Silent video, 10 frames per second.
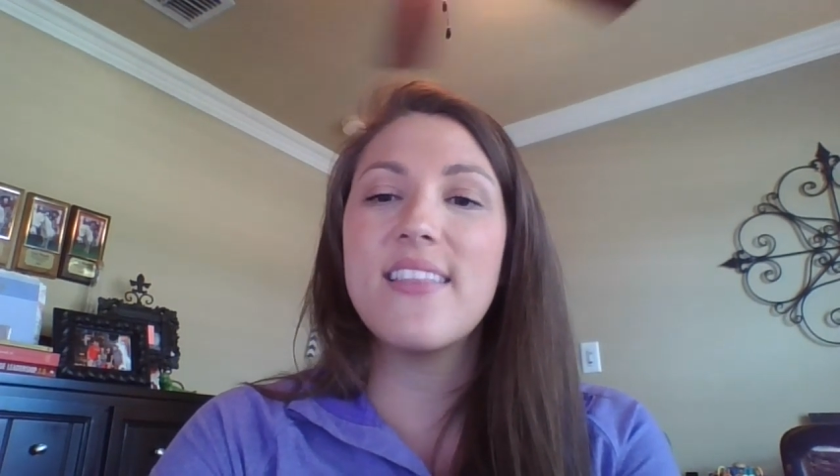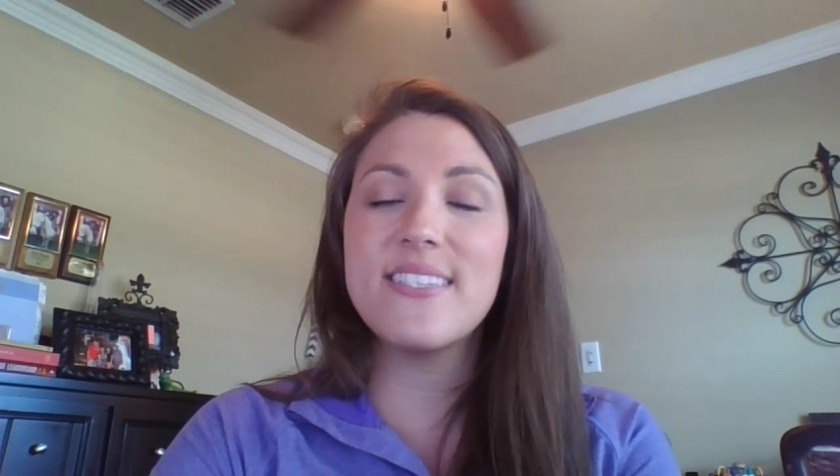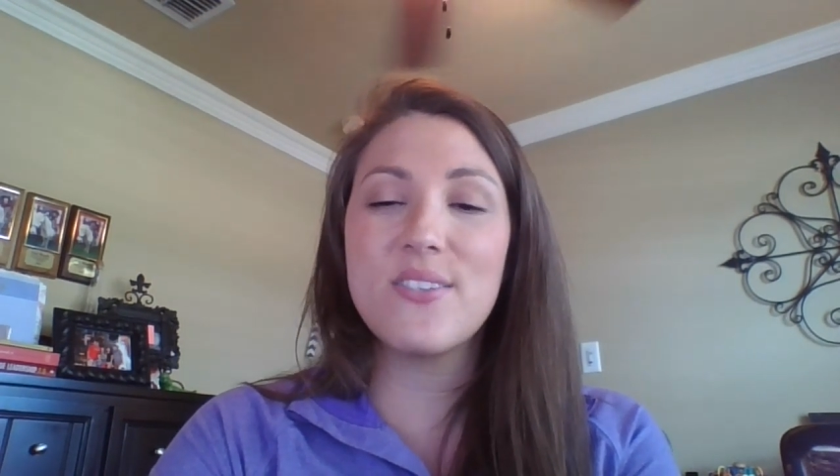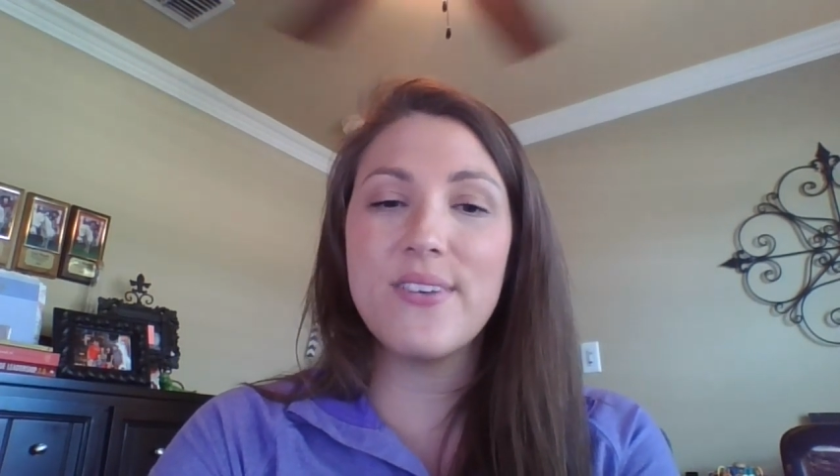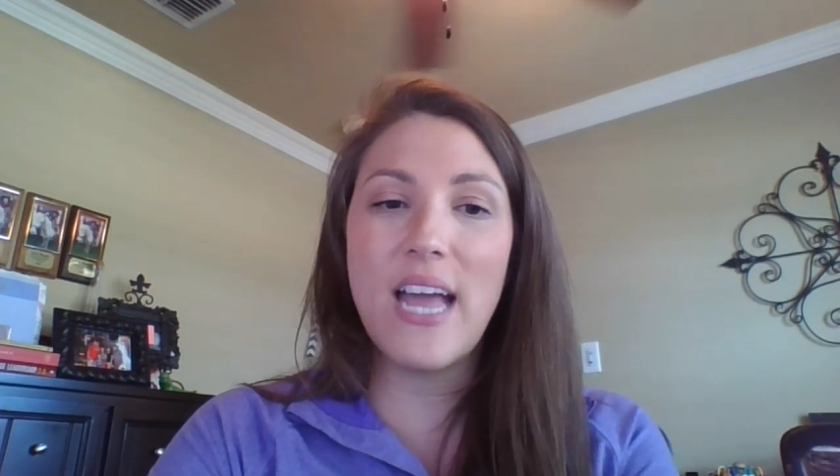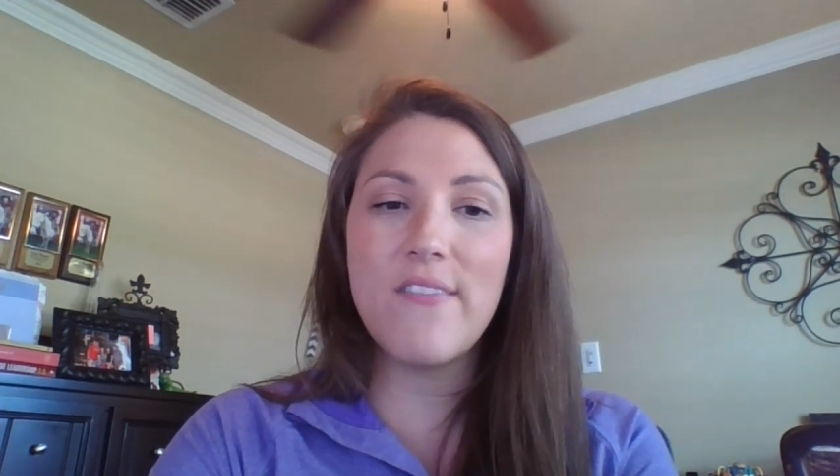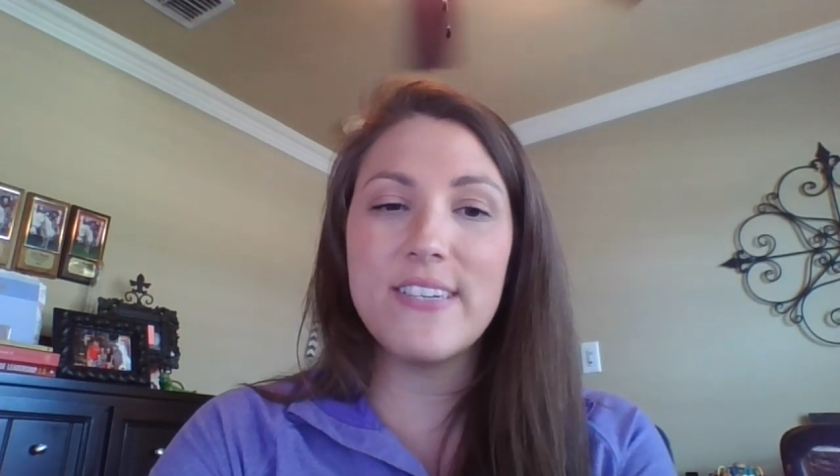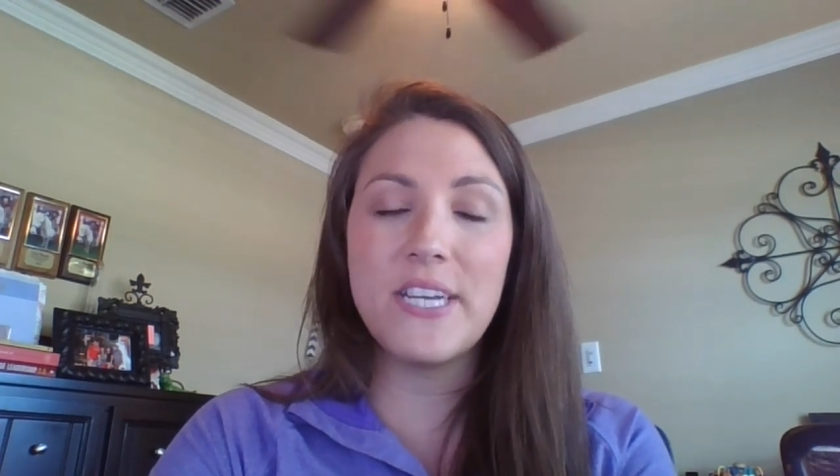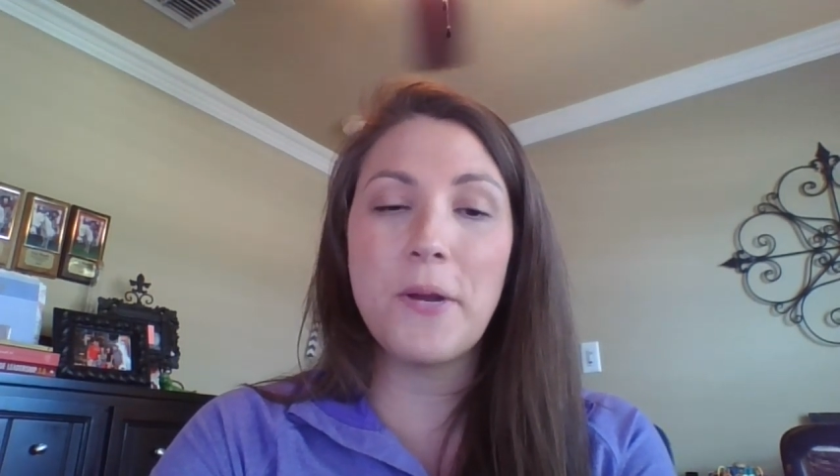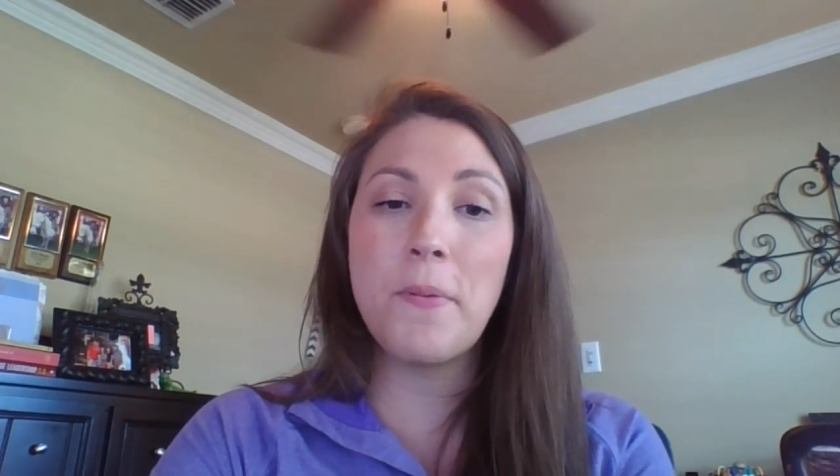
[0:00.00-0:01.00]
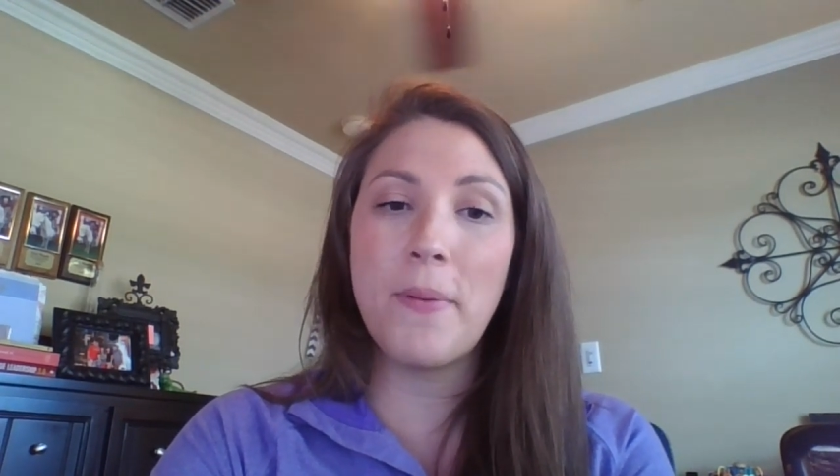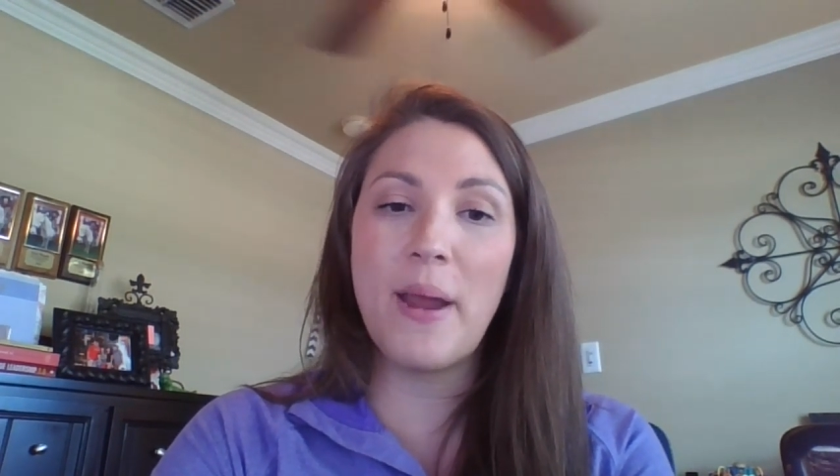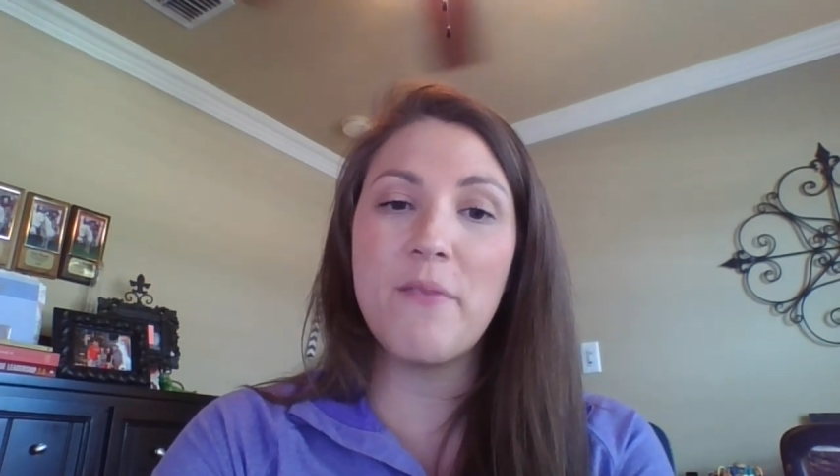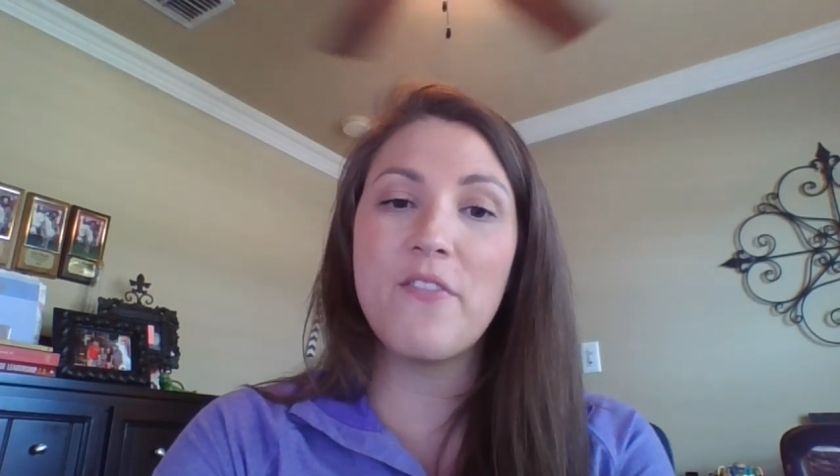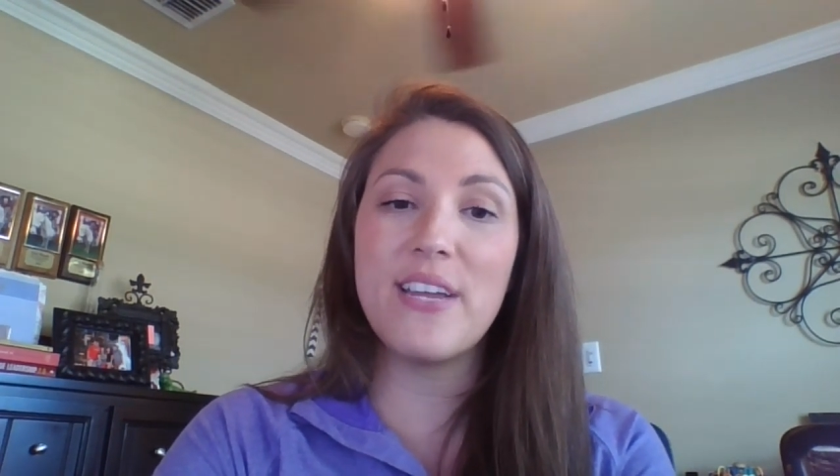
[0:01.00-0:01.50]
the school cafeteria
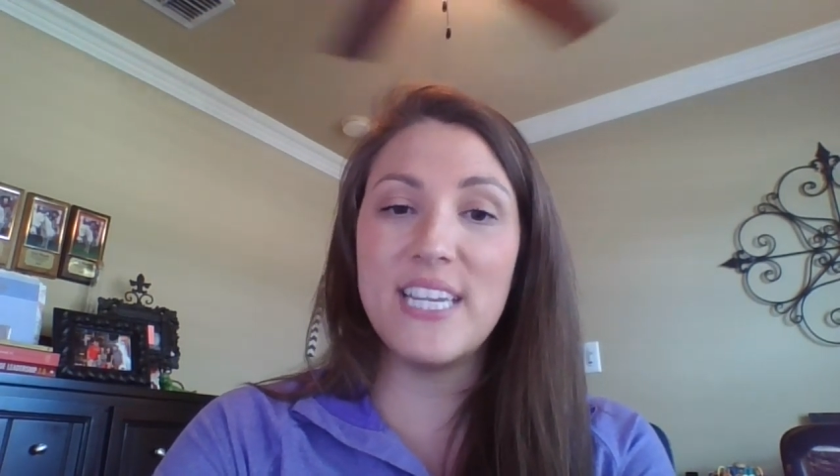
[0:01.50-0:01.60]
prepared for